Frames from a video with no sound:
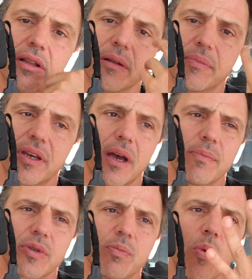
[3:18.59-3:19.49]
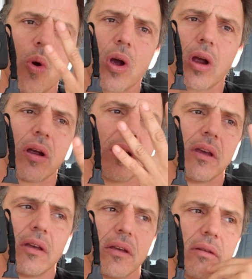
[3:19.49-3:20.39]
It becomes more,
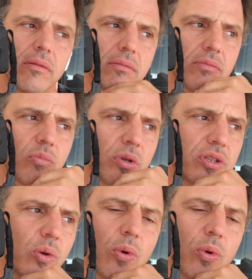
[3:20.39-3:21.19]
what's the word?